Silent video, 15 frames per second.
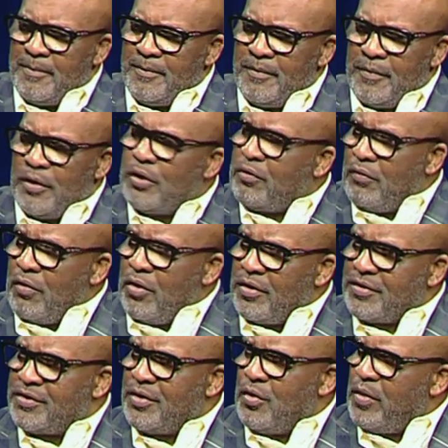lacrosse
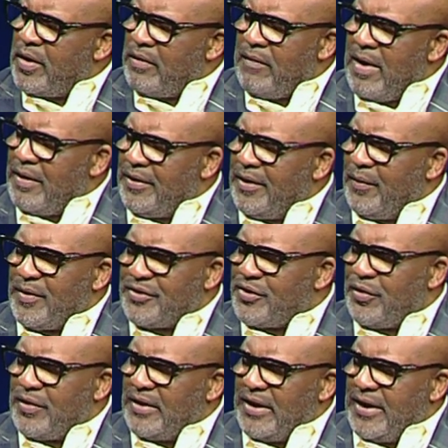going around here with circulation?